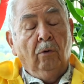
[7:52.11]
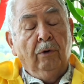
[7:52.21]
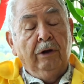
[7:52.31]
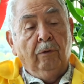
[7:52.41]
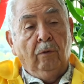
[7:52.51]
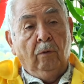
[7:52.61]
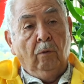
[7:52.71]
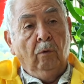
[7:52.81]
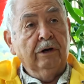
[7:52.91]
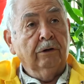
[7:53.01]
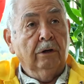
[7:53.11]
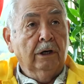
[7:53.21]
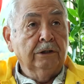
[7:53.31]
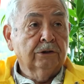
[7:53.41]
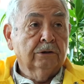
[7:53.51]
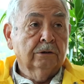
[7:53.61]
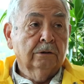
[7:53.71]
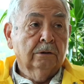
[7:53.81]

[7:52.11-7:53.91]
we went to lunch,